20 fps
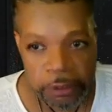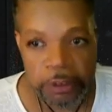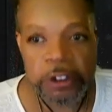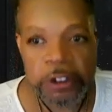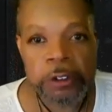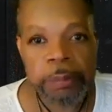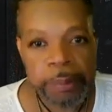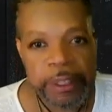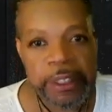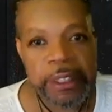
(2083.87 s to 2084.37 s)

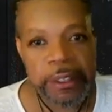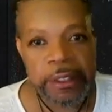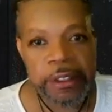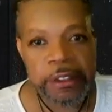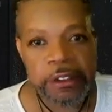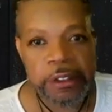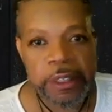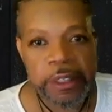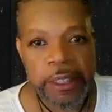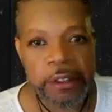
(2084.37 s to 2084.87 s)
Speaking
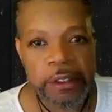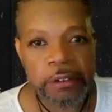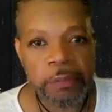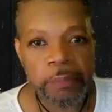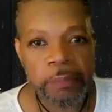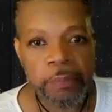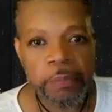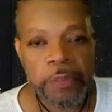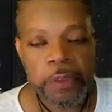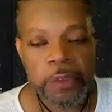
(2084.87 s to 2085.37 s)
these things.
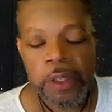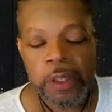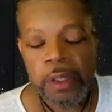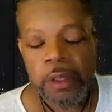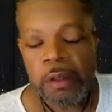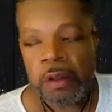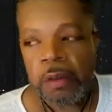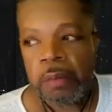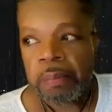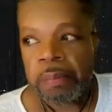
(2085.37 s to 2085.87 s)

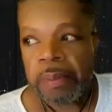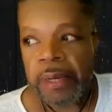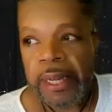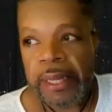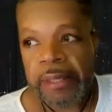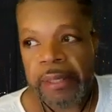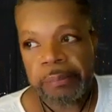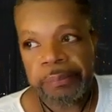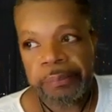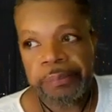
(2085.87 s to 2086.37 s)

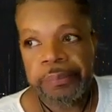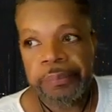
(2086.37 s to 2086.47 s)
But